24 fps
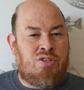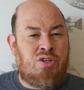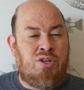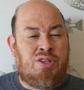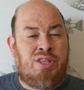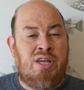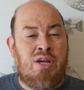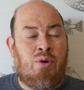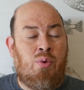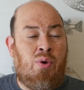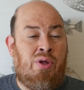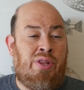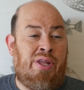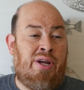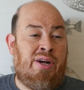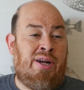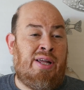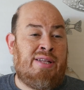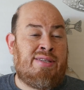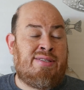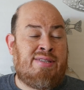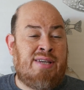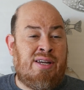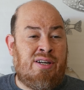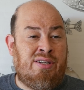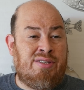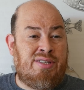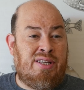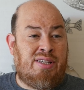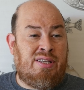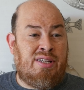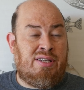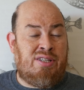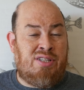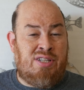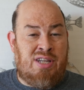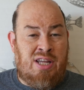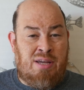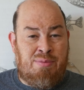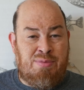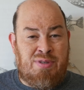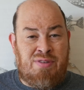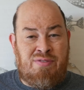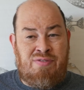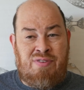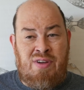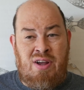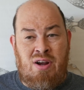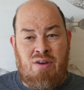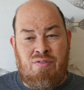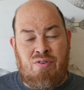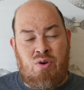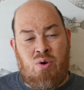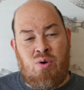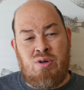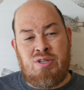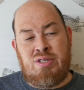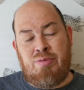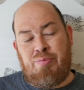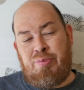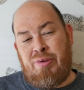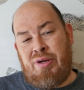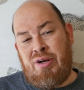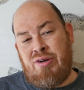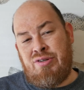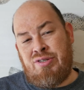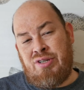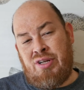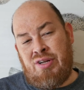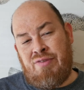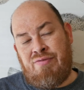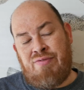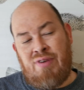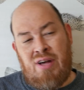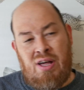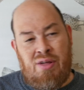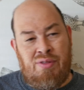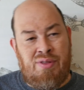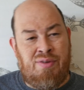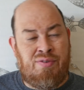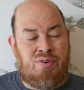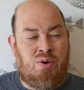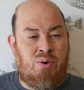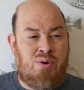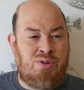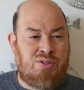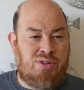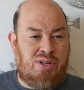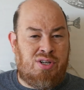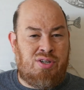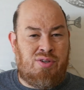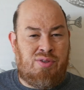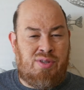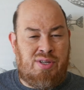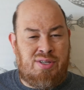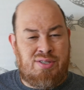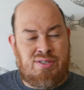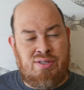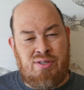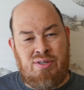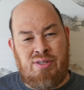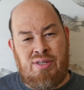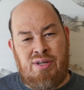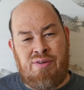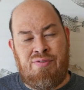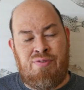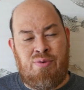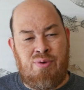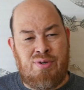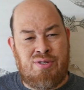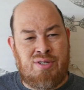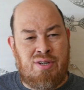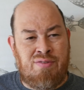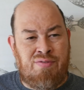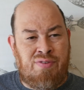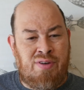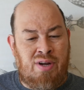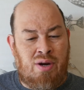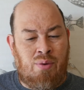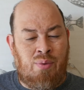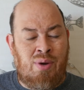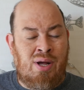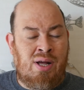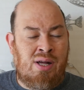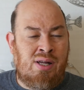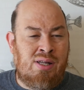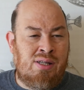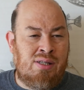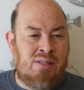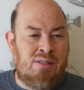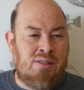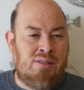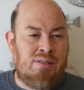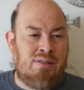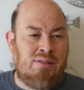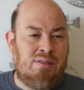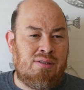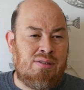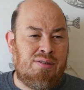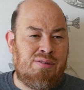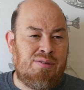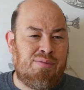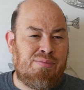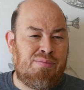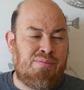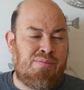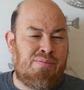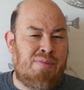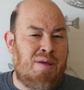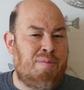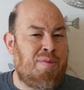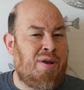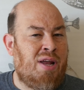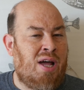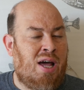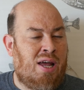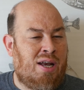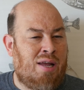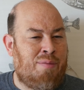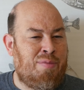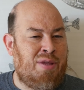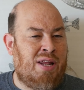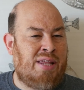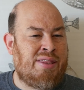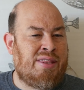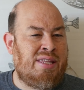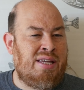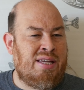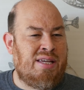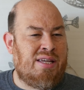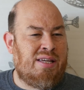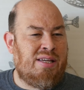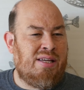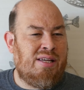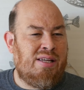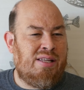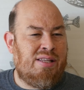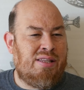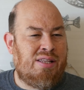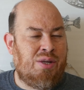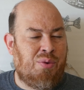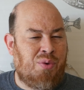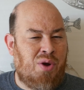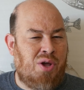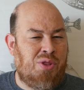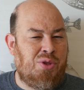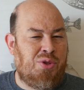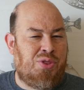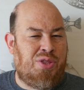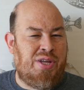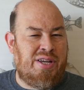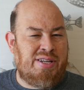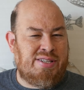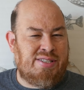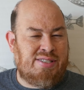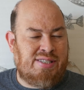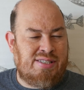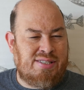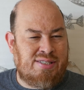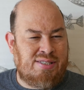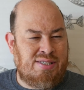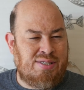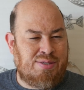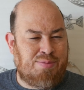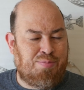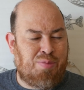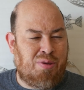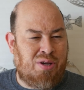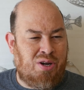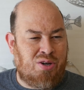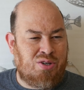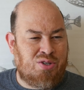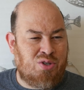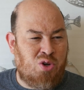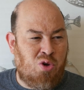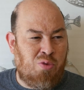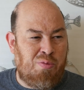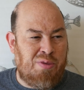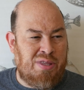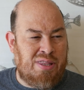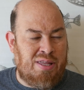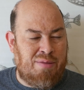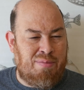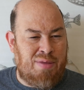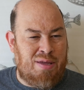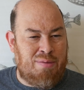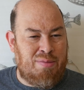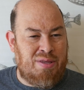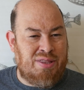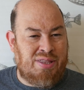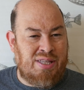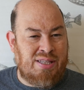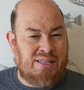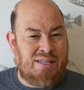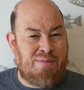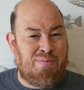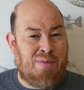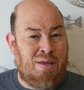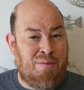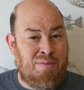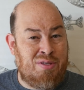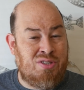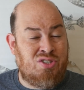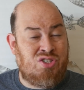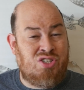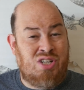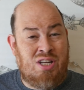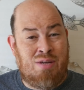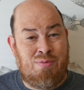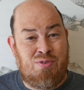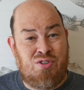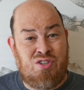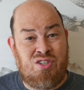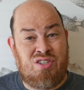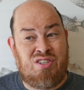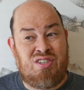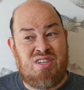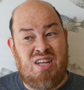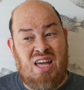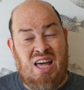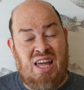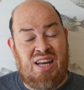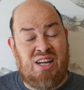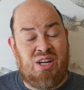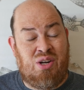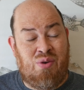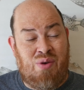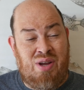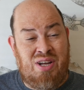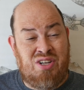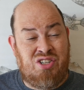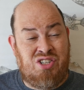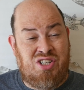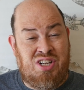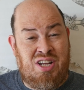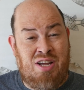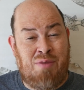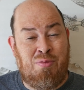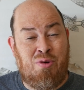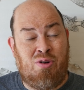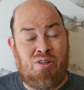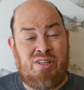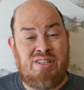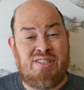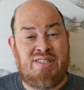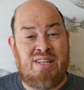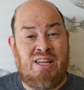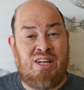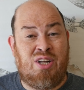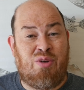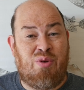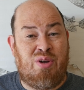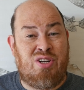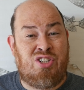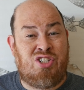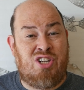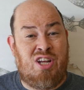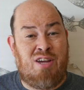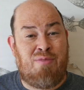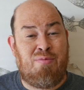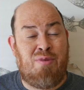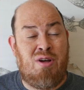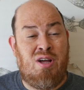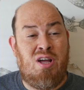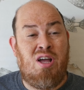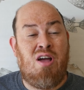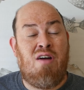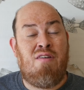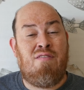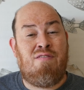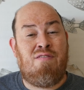So you think, well, there, that settles it. The GM's unfair. Of course the players are going to follow them. Of course they're going to do this. So therefore it's unfair. Well, maybe not. I mean, I think there were other things this this player told me that made me think that maybe this GM is just not a great GM, or at least not a great GM